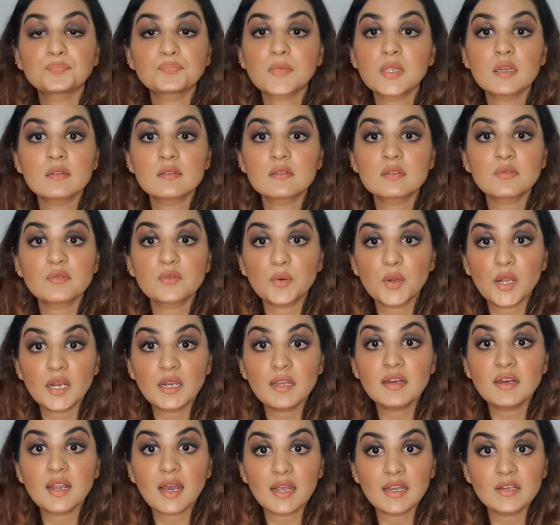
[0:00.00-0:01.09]
It's a
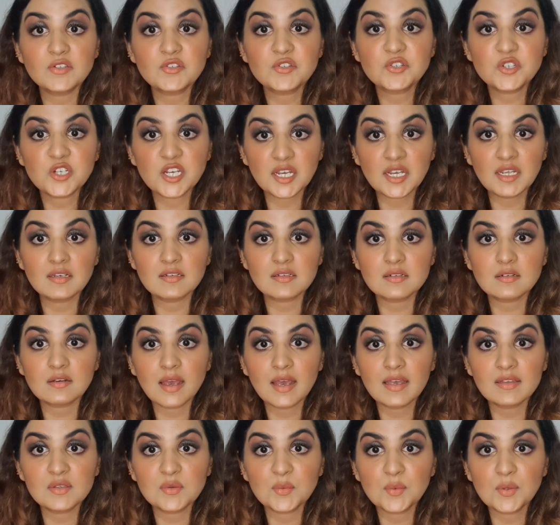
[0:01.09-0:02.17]
really nice shade,
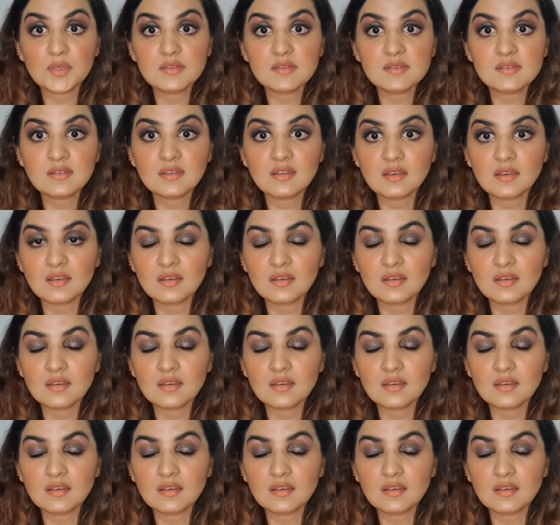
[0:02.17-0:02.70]
as you can see.